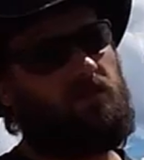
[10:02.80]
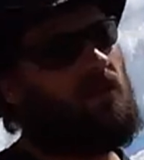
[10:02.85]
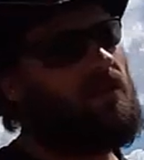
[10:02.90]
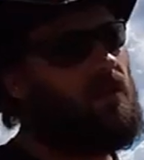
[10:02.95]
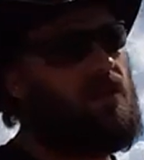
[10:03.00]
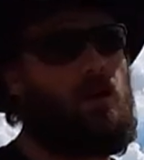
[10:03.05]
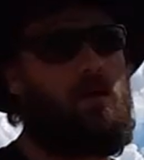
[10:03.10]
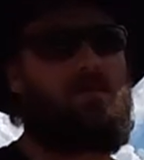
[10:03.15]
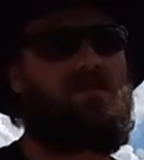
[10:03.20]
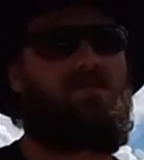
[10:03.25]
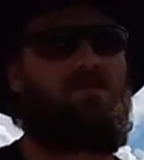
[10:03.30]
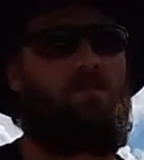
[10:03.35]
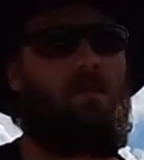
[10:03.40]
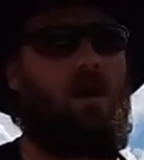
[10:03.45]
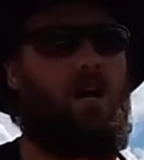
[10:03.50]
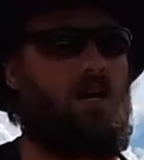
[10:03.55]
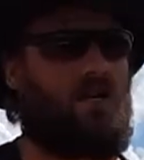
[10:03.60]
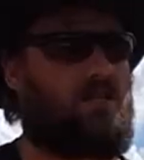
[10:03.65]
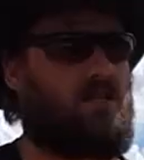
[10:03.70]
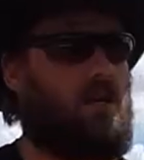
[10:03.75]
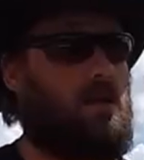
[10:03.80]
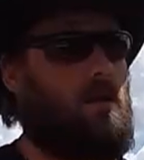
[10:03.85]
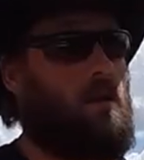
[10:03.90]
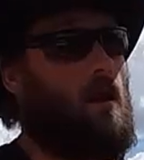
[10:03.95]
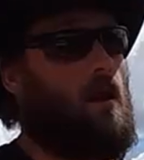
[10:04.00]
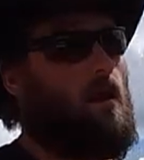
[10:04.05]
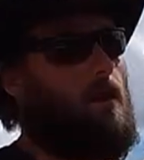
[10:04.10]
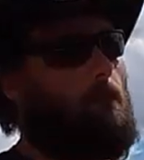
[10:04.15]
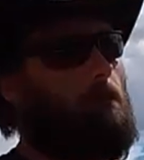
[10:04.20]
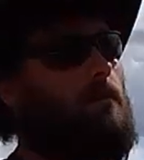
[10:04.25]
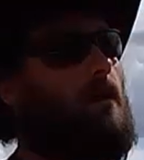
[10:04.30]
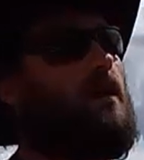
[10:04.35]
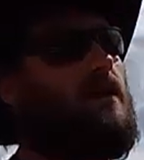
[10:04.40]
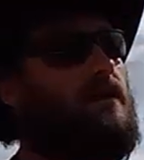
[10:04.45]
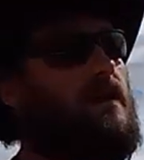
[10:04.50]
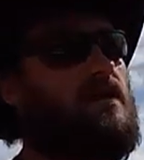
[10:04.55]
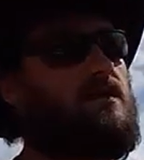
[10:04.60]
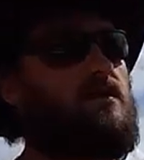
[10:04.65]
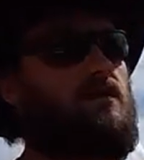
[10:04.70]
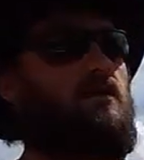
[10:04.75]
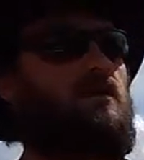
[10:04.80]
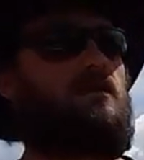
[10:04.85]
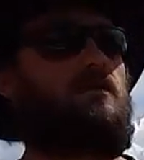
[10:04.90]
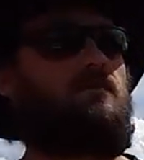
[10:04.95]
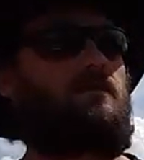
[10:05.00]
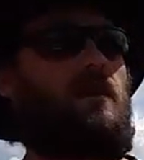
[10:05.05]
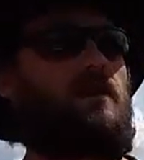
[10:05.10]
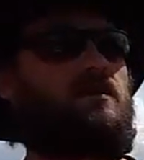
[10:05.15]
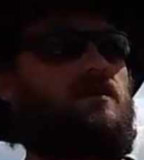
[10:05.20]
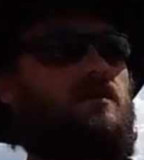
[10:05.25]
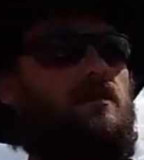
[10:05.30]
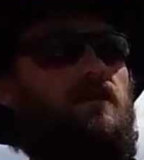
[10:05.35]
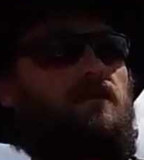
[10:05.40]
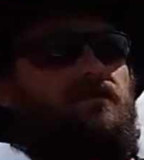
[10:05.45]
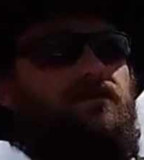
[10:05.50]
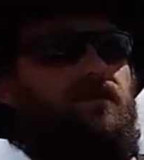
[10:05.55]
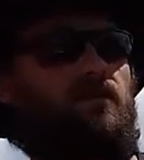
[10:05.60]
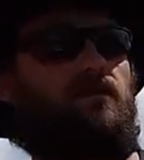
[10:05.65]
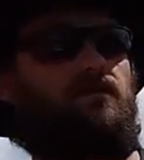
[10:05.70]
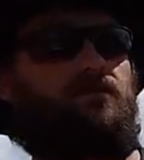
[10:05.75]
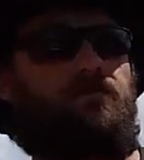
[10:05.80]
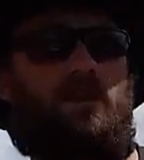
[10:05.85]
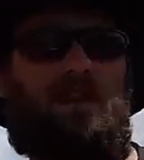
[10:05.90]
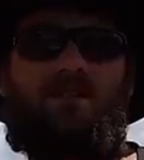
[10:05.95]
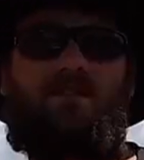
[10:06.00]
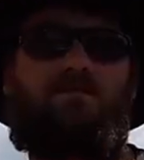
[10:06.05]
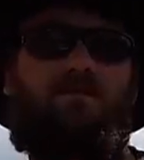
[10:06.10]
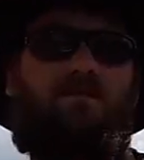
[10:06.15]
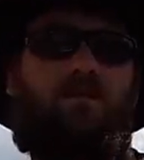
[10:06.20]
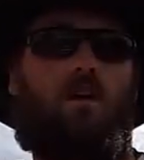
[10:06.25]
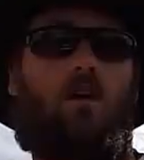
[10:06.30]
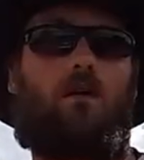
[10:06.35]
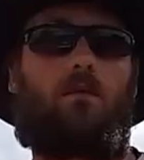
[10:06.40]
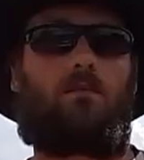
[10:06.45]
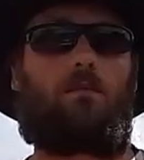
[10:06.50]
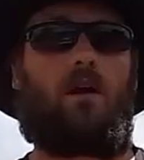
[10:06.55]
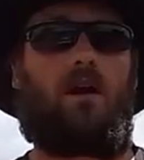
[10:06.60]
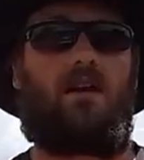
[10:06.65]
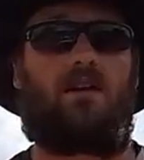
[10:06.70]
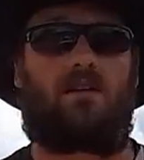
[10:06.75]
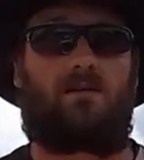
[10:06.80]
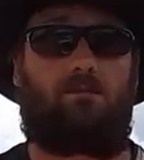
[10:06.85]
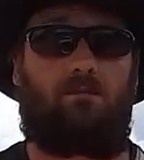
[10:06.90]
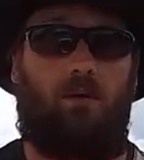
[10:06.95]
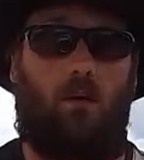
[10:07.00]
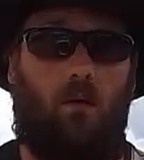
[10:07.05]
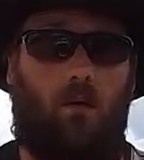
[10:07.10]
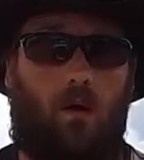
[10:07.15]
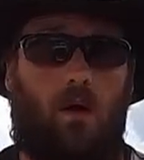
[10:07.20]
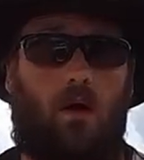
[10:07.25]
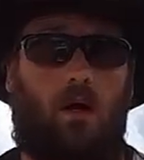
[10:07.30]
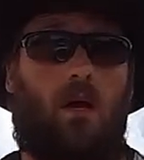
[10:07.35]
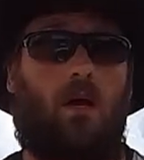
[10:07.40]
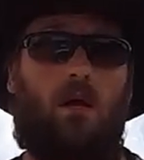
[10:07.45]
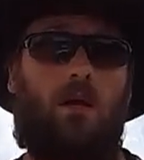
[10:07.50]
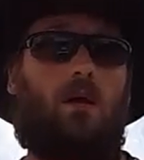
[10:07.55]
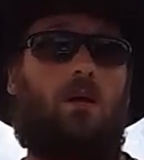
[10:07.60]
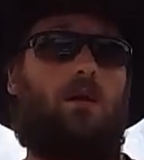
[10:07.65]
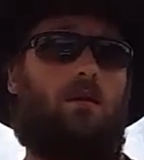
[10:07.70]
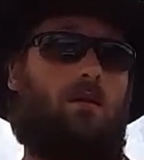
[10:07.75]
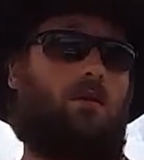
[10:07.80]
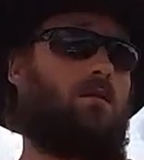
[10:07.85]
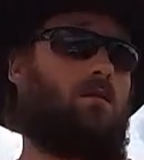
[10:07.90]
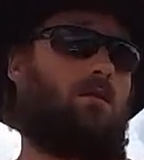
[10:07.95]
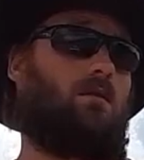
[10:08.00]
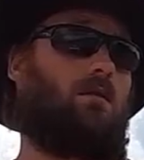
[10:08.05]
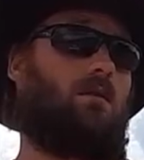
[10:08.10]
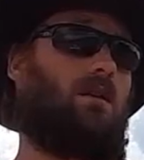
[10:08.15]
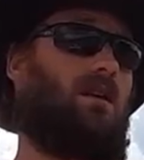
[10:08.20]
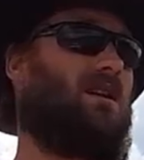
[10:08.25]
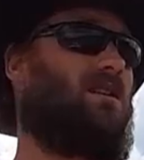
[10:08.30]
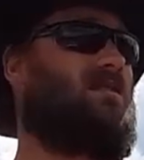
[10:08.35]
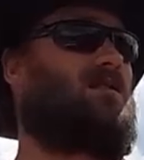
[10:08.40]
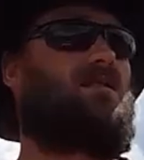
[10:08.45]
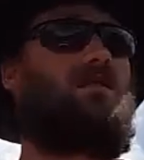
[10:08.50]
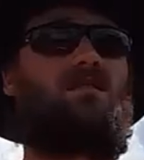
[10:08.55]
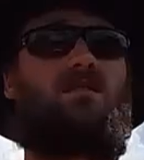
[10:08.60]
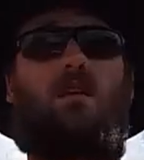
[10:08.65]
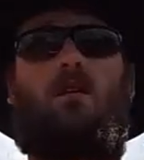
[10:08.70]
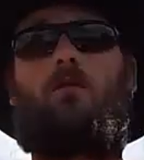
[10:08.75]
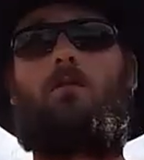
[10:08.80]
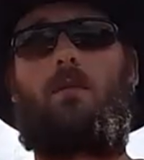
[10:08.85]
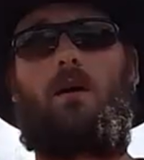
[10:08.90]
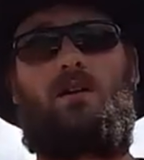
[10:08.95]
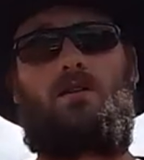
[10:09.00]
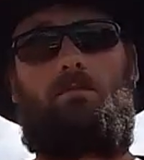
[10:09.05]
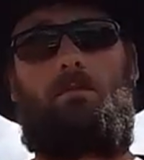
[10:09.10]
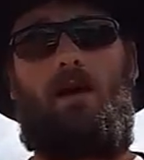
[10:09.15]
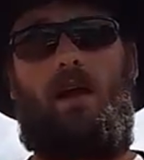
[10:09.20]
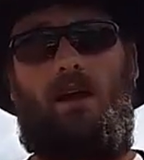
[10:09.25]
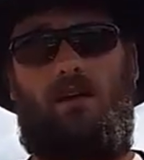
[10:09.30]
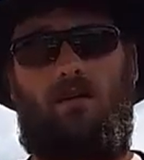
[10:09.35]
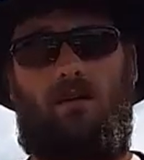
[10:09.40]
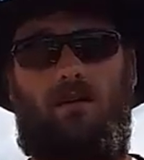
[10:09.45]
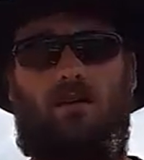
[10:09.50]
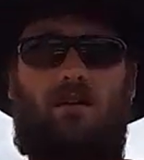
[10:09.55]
when it comes from us. But that's another reason that fresh farm-raised pork is so much better.